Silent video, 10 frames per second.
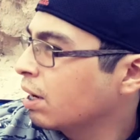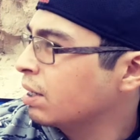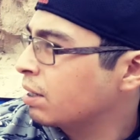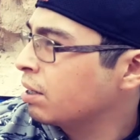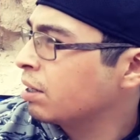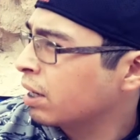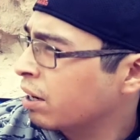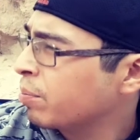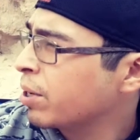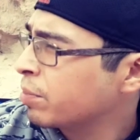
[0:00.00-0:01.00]
I see that
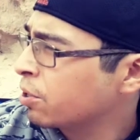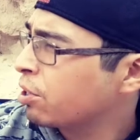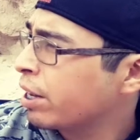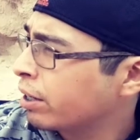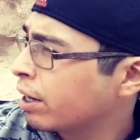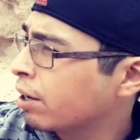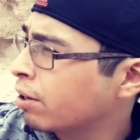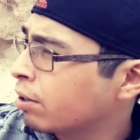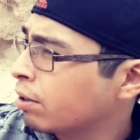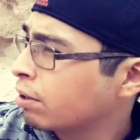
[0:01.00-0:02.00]
I've made a mistake now.
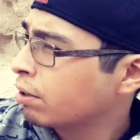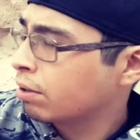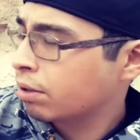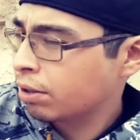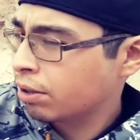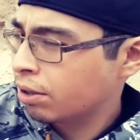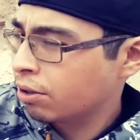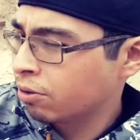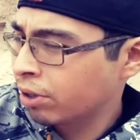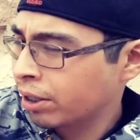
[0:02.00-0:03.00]

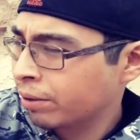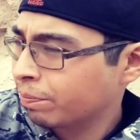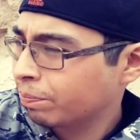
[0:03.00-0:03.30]
Well,